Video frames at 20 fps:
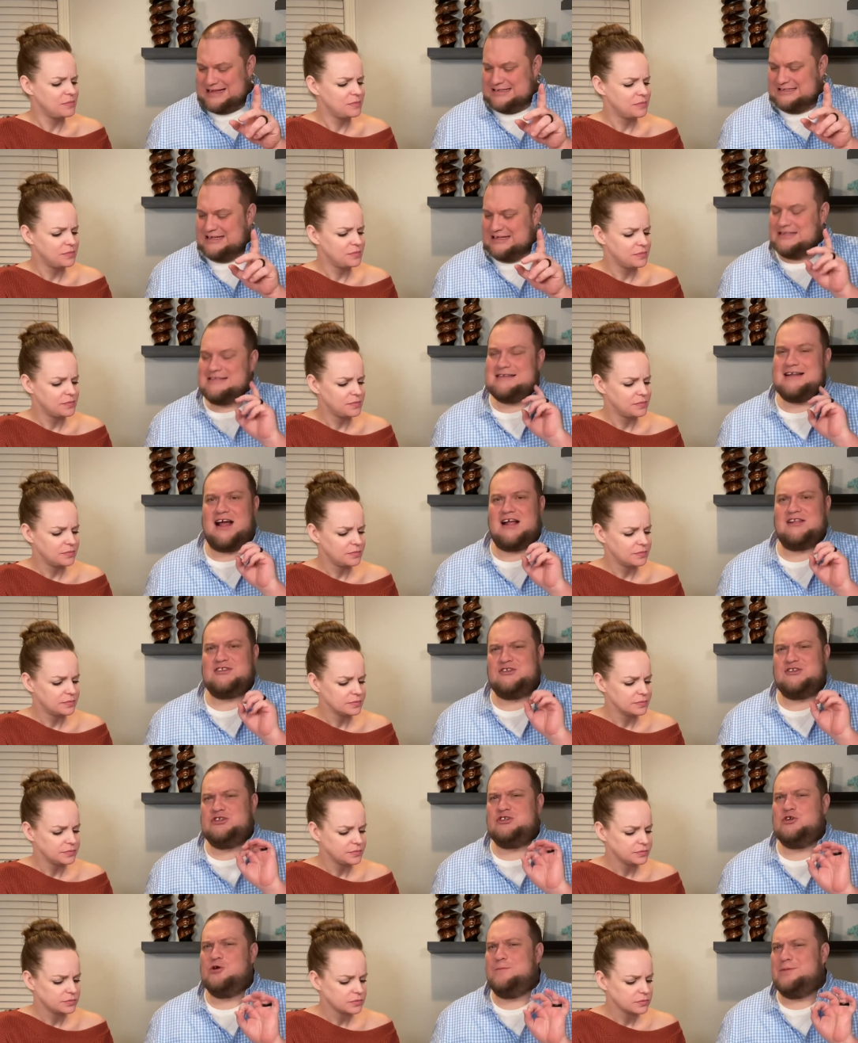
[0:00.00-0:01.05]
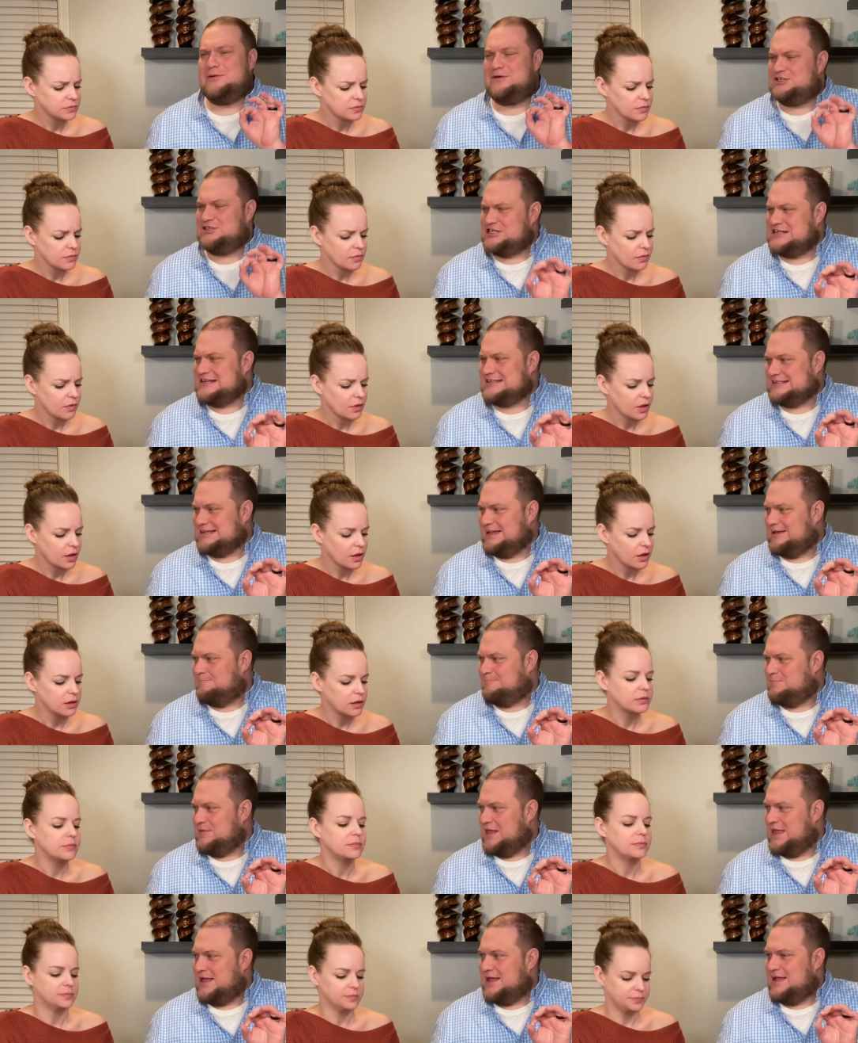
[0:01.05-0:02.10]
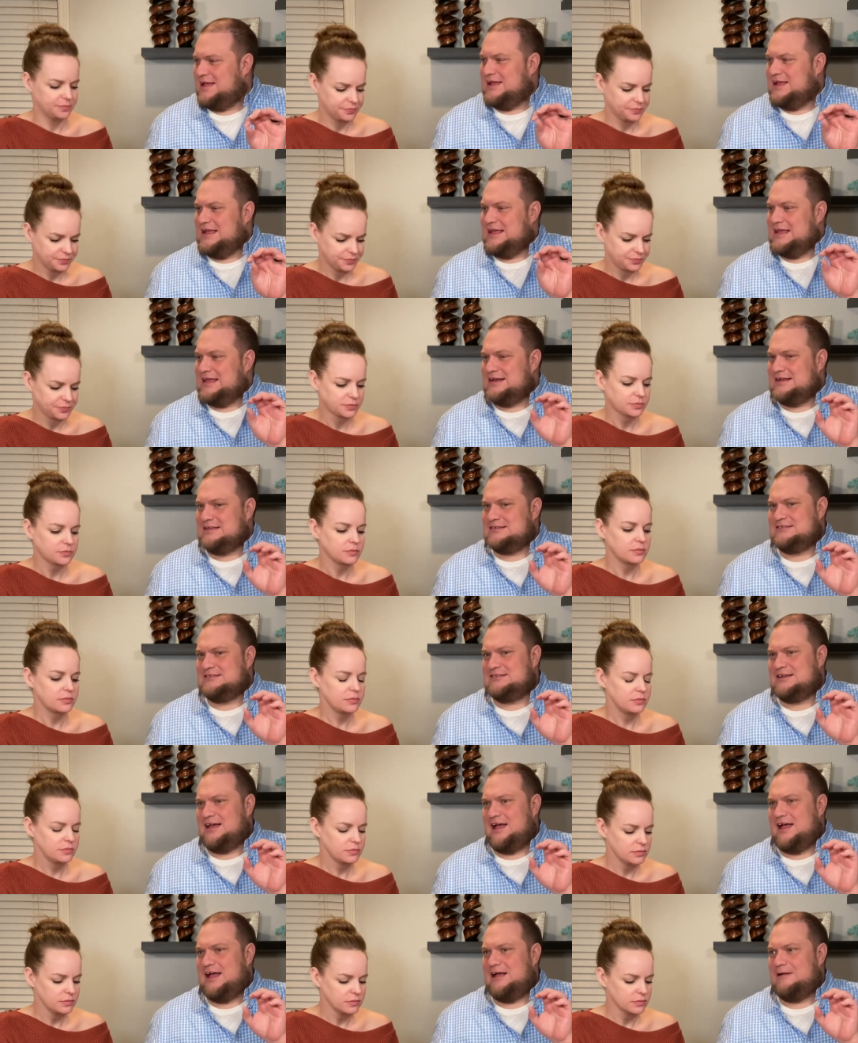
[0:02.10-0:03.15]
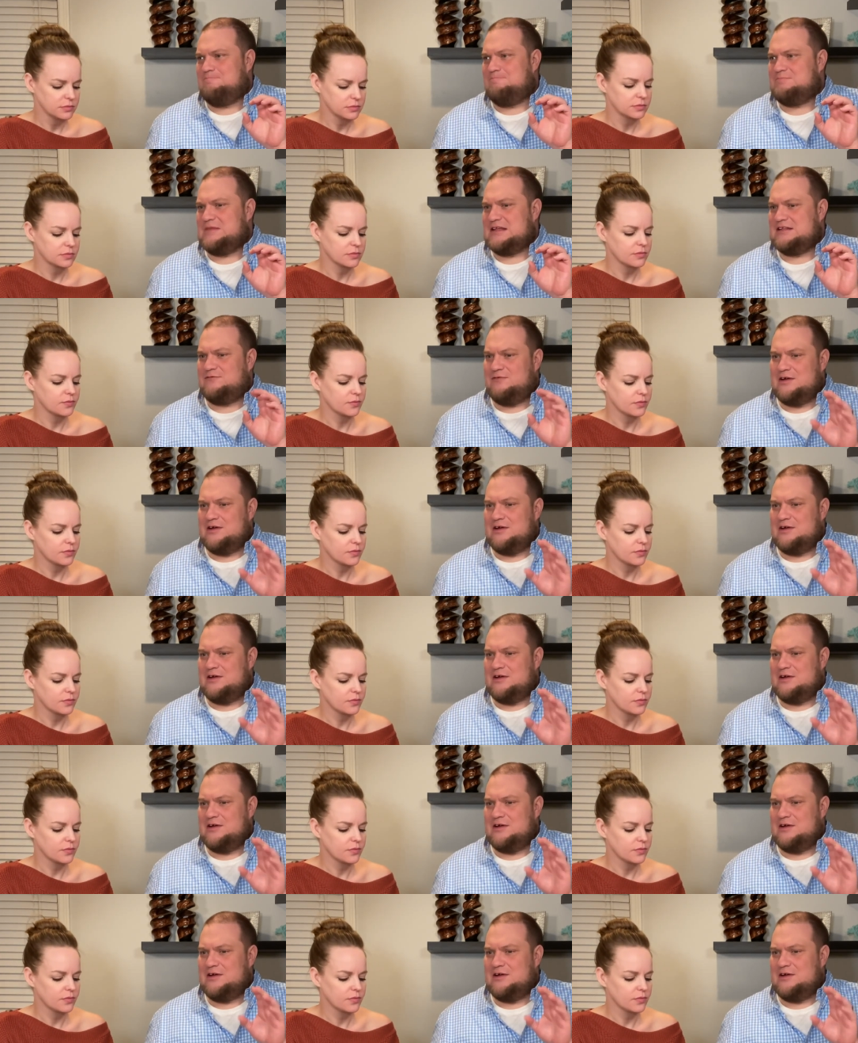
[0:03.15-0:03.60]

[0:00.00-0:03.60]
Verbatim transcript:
Speaker 1: it's not super cheesy. It is. Um, it's very